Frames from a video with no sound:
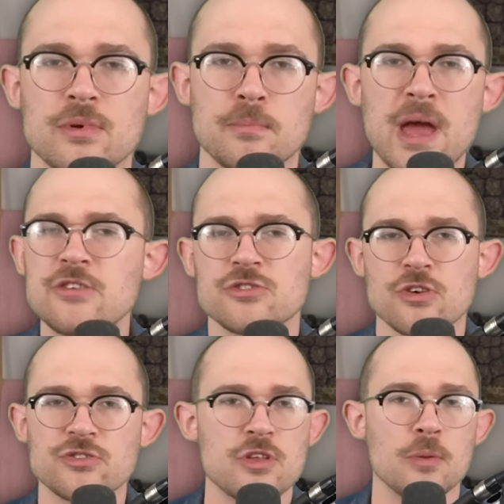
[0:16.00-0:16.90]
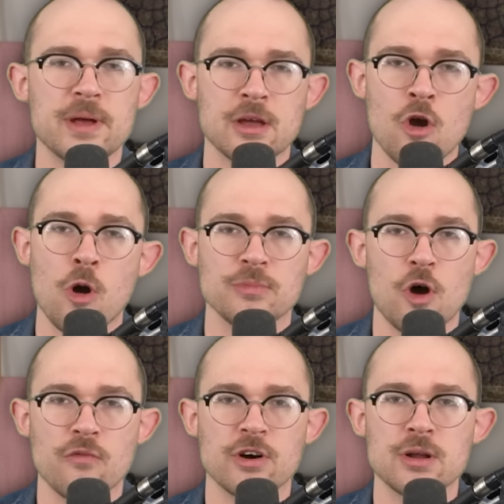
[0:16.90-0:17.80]
Pages are still being combed
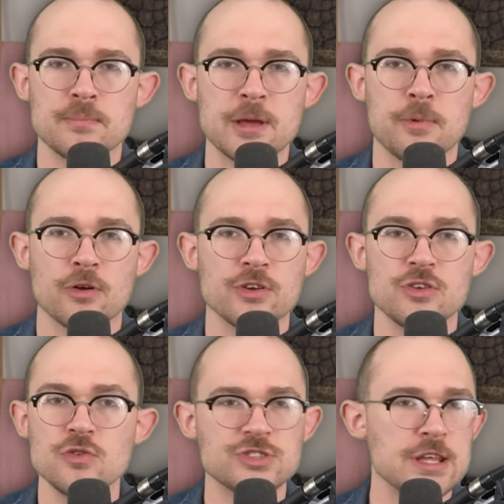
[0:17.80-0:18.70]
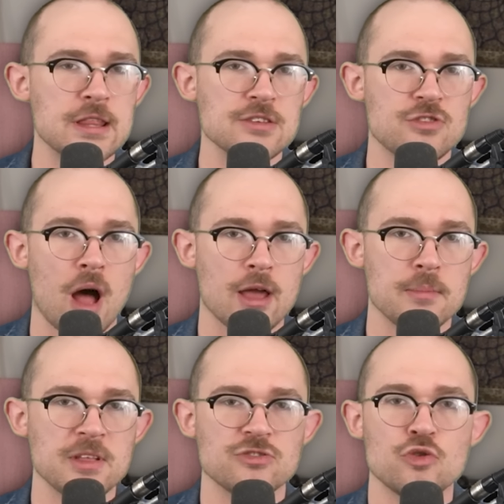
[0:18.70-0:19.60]
over, and people are using these
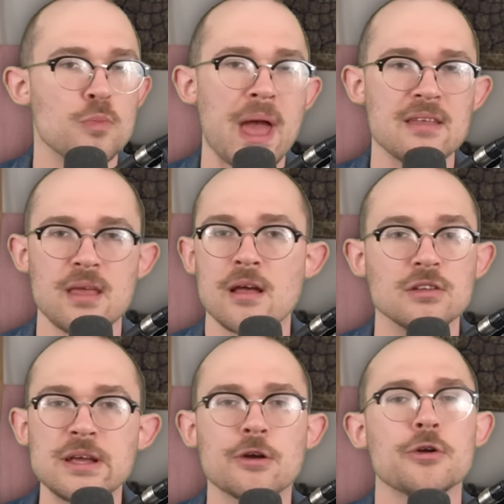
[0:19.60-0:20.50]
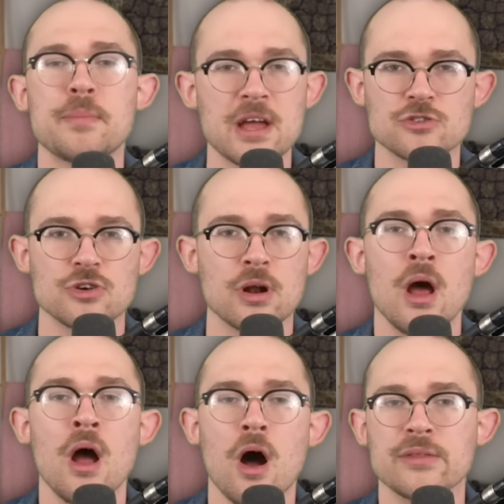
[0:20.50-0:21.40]
documents to paint a clearer picture
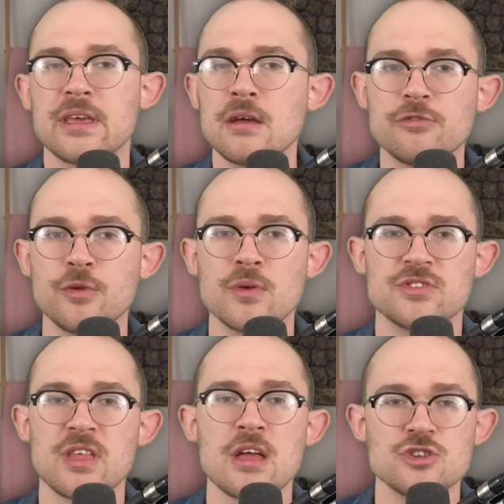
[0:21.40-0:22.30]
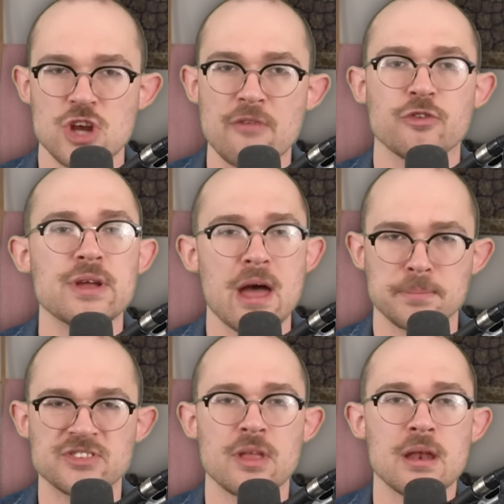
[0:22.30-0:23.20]
on the influence that Jeffrey
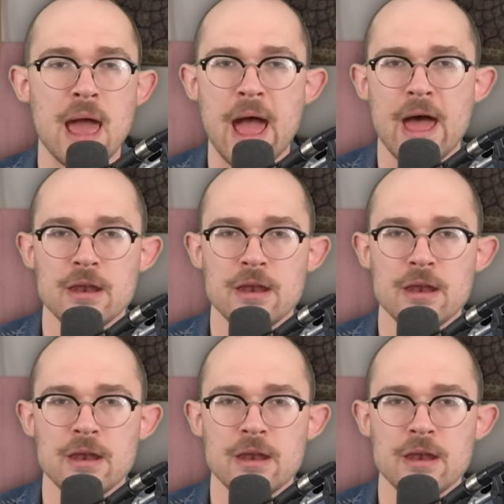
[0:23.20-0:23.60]
Epstein had,